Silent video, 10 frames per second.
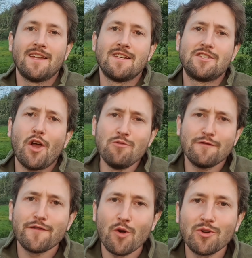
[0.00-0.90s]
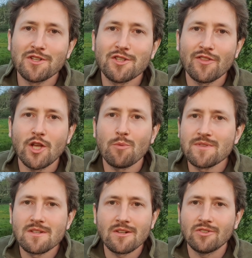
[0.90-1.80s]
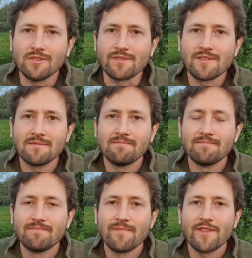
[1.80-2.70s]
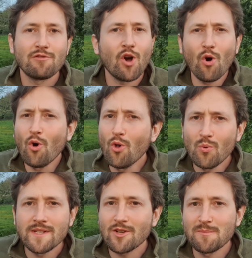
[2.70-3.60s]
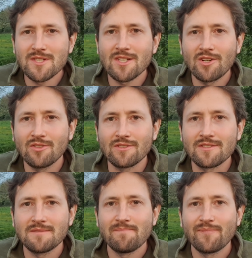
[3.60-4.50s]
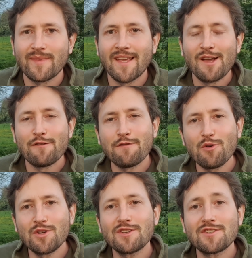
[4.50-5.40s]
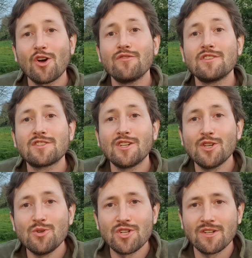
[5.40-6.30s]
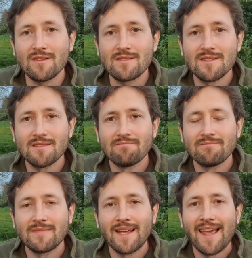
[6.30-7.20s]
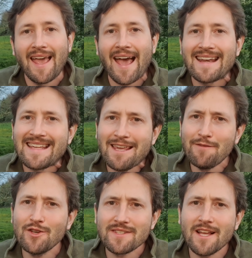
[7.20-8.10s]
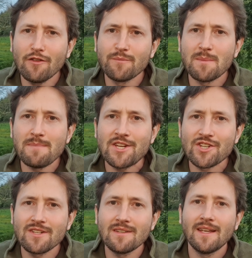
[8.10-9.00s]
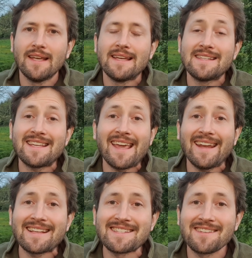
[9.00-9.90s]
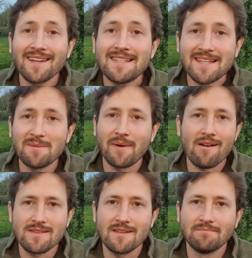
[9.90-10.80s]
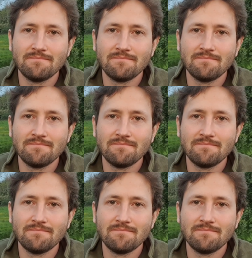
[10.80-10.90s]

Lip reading: Don't focus on the obstacles. There are always obstacles. Focus on the solutions and give yourself permission to get excited about it.